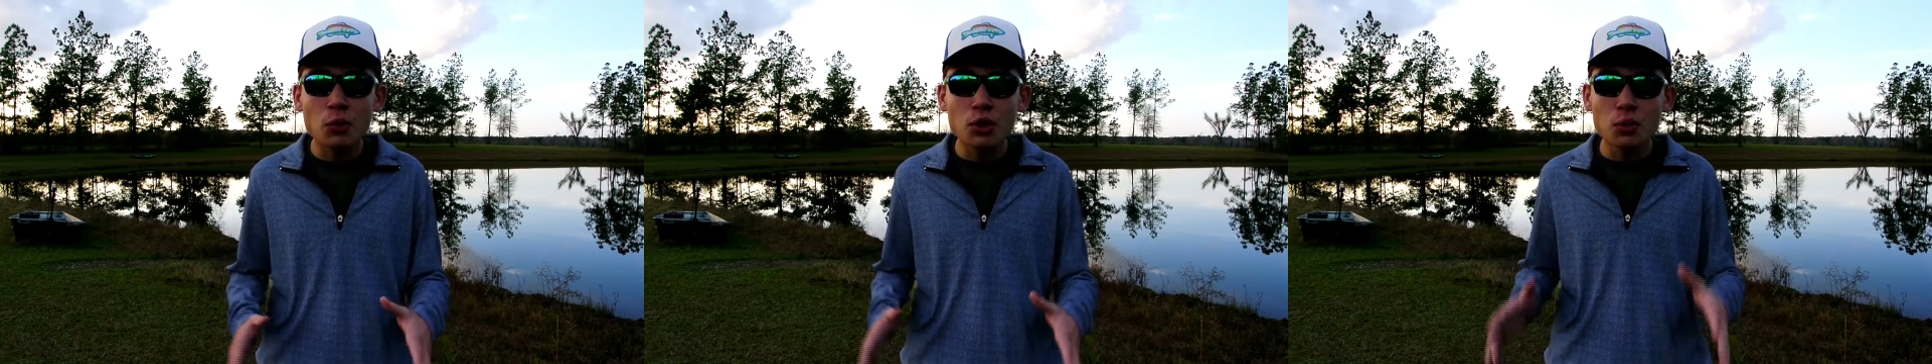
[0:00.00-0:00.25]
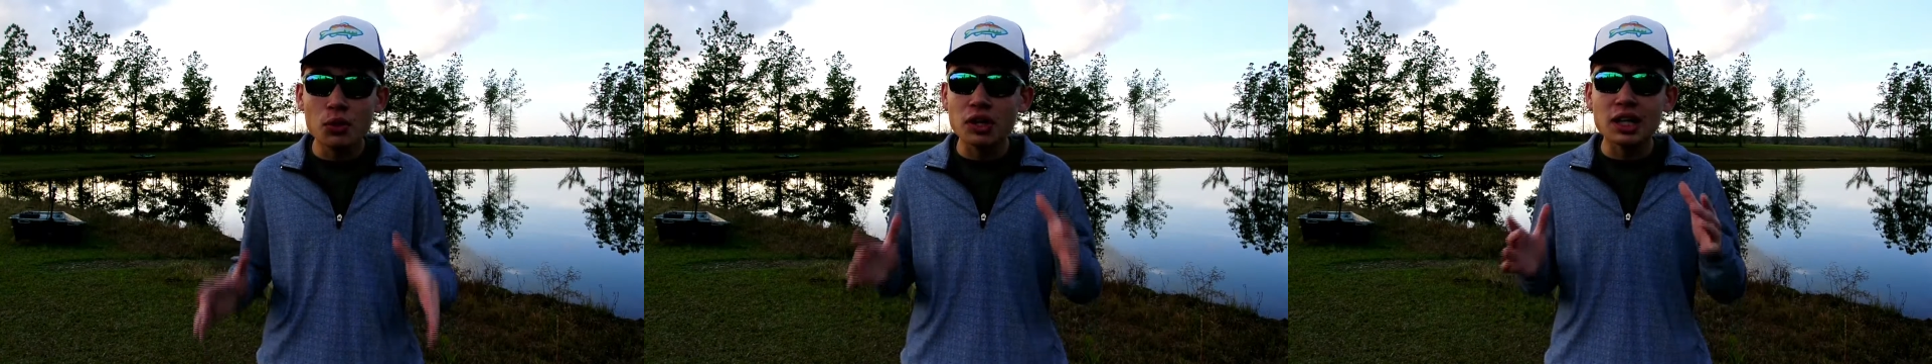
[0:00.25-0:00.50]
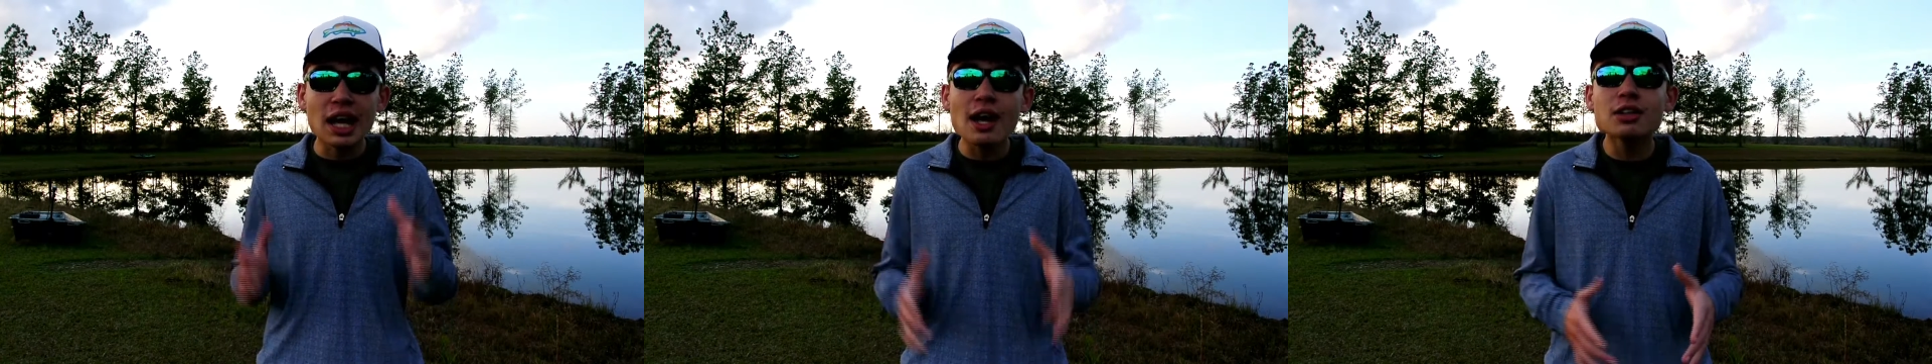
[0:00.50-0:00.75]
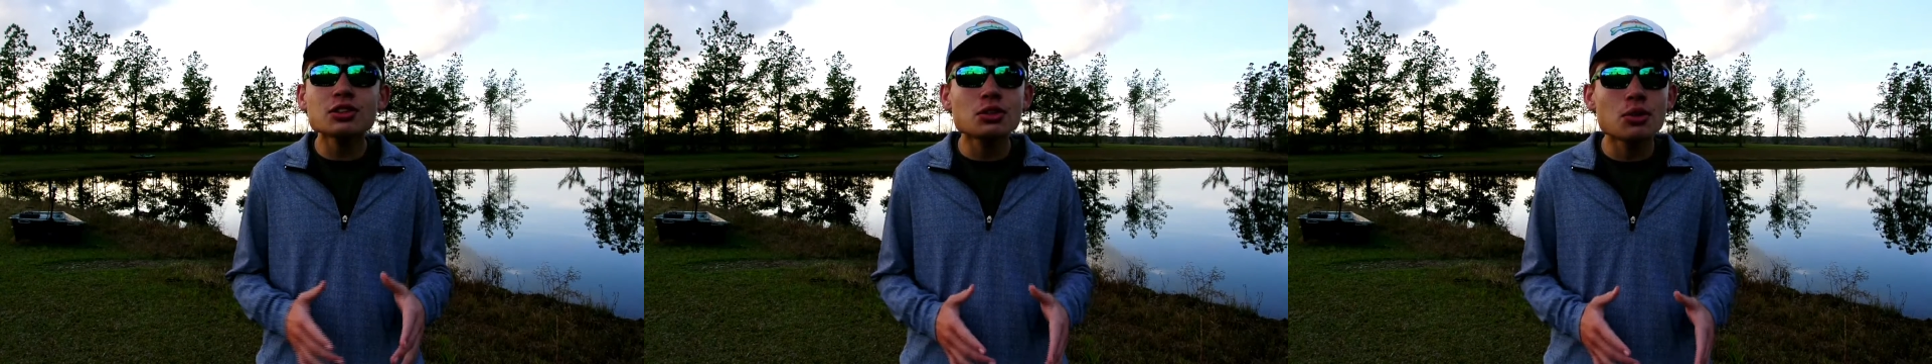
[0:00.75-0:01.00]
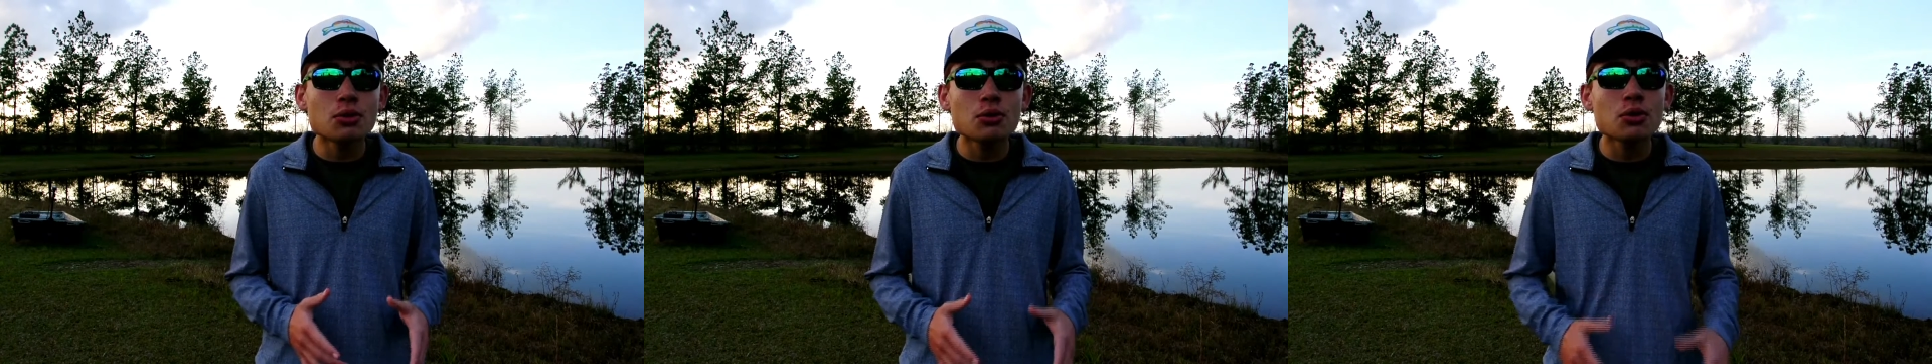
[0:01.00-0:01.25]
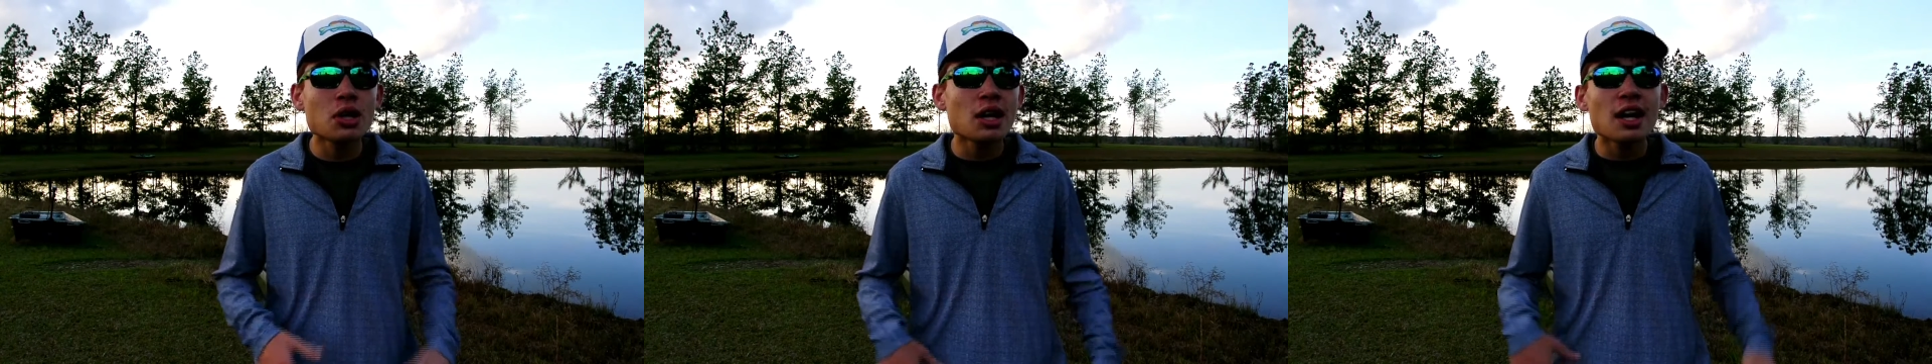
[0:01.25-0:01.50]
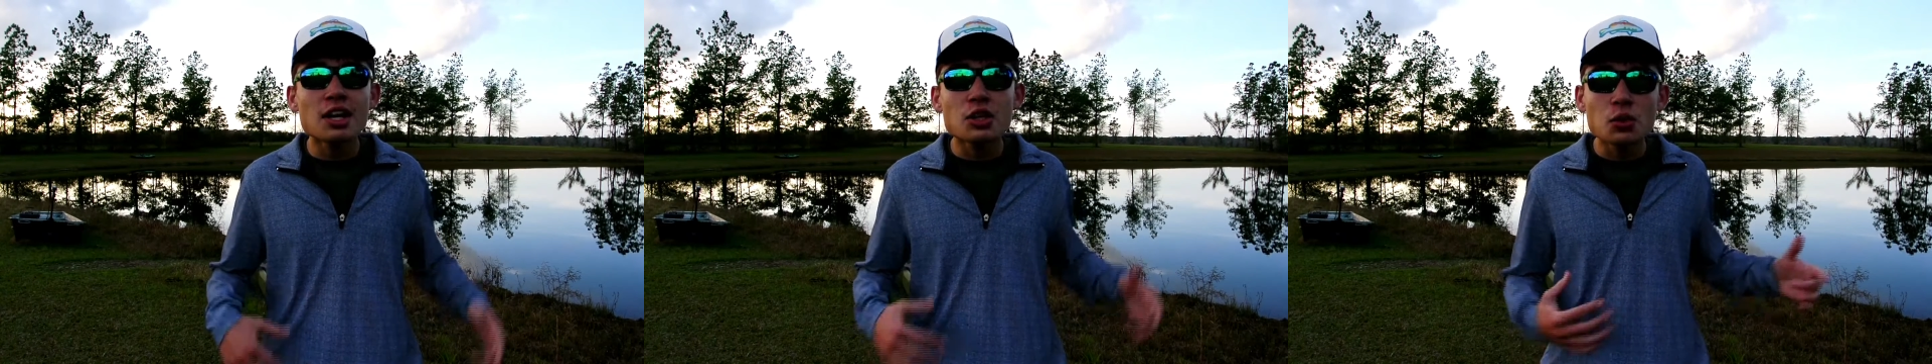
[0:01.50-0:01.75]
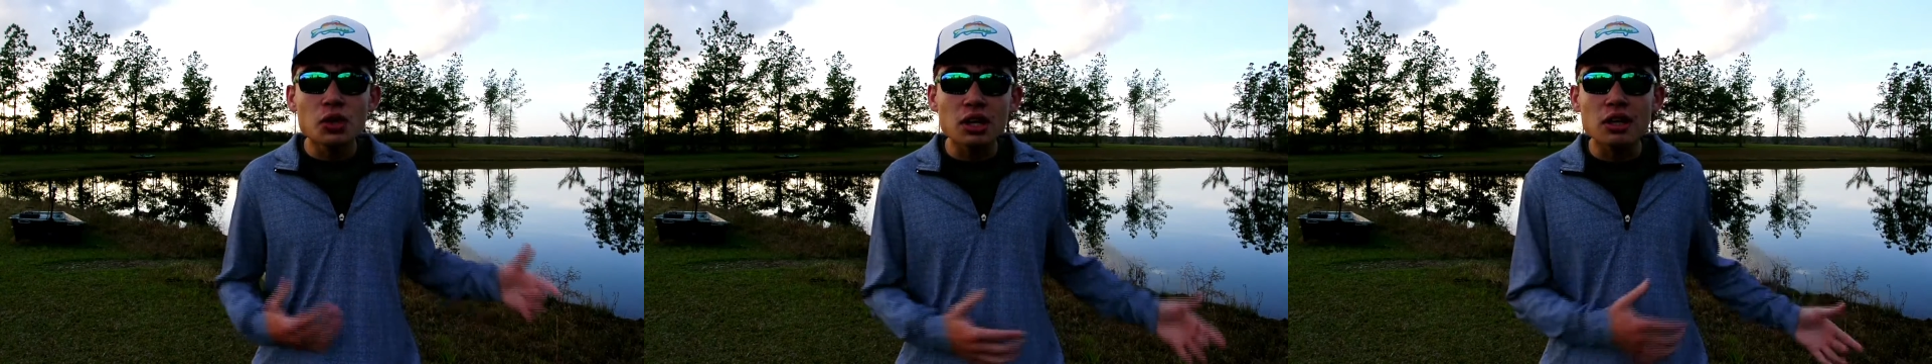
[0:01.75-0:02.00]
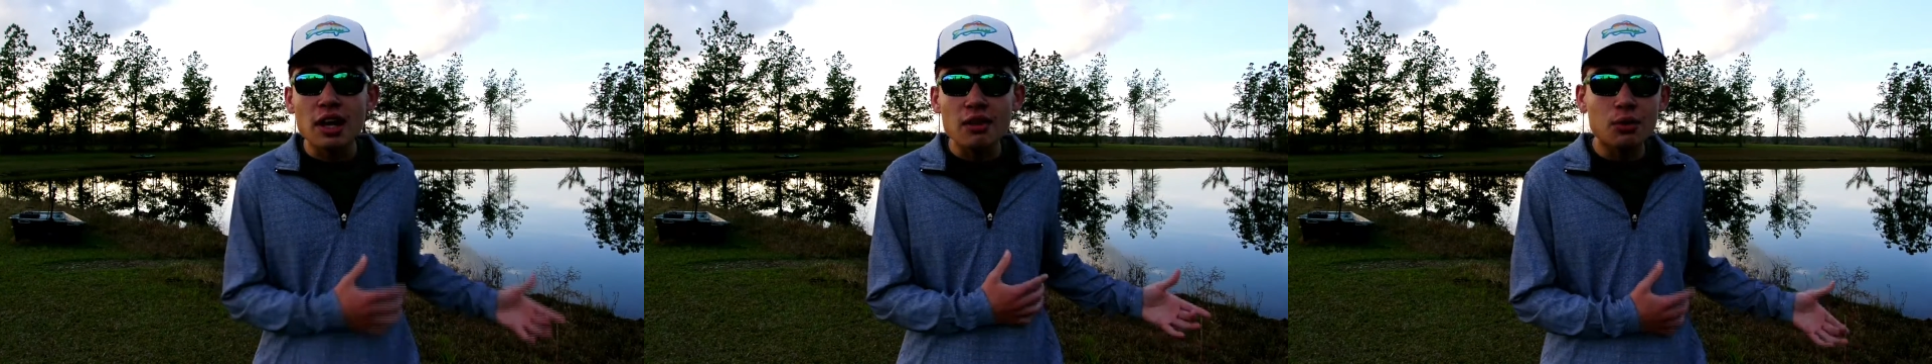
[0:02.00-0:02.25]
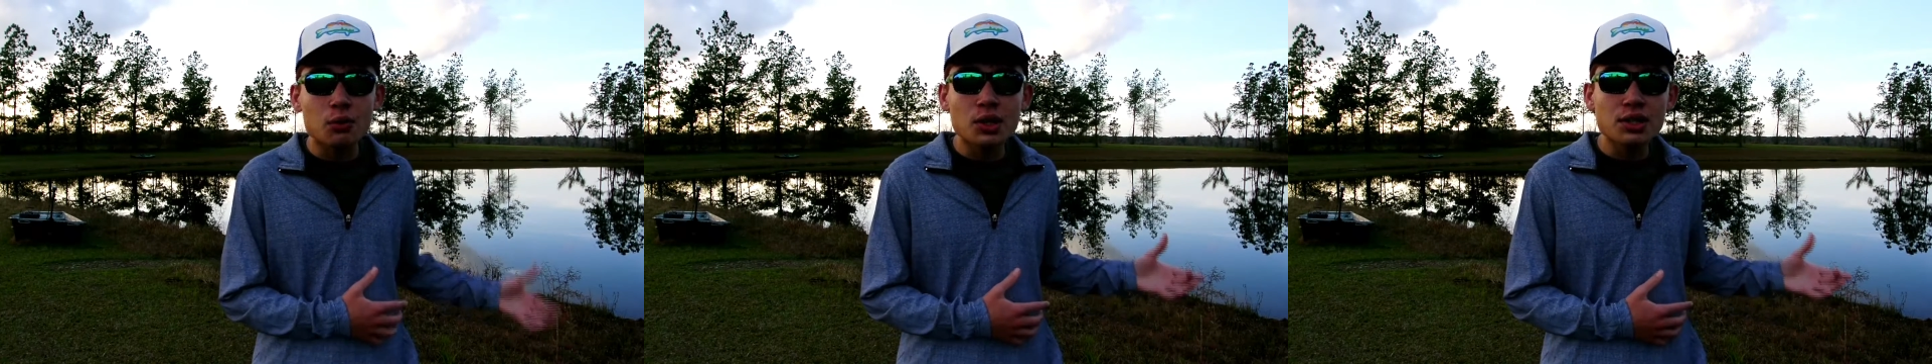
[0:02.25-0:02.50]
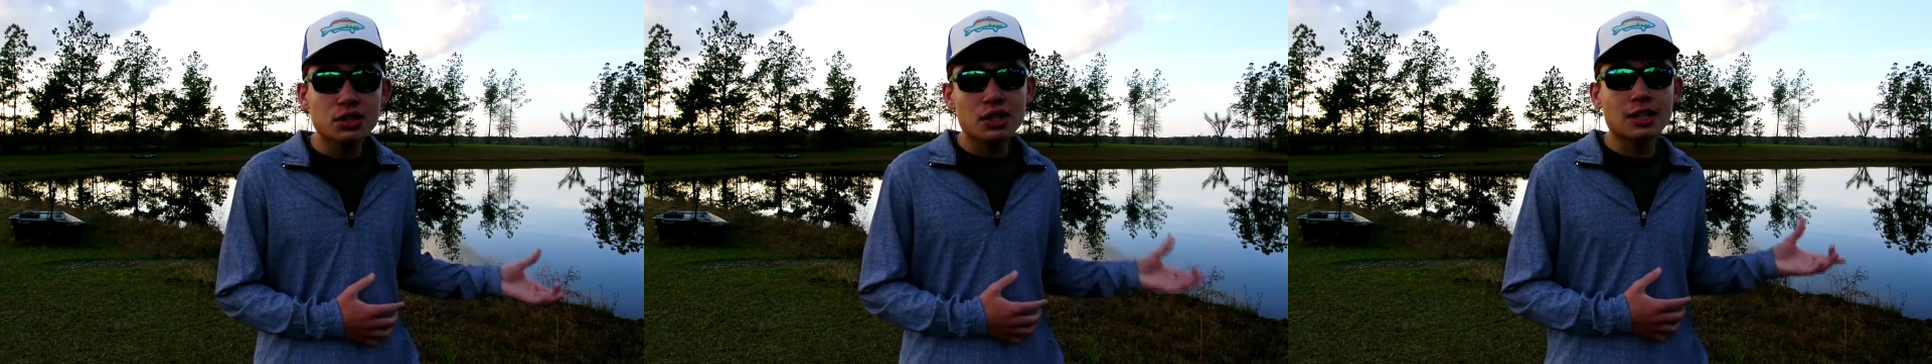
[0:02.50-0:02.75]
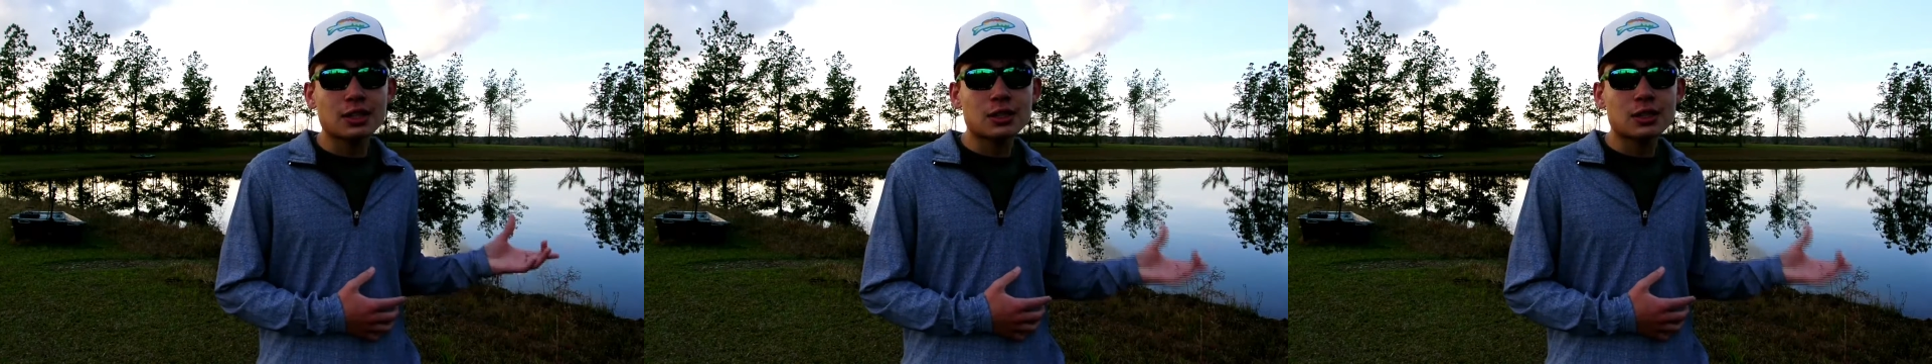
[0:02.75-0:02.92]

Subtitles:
where you want to cast to, and you could never reach that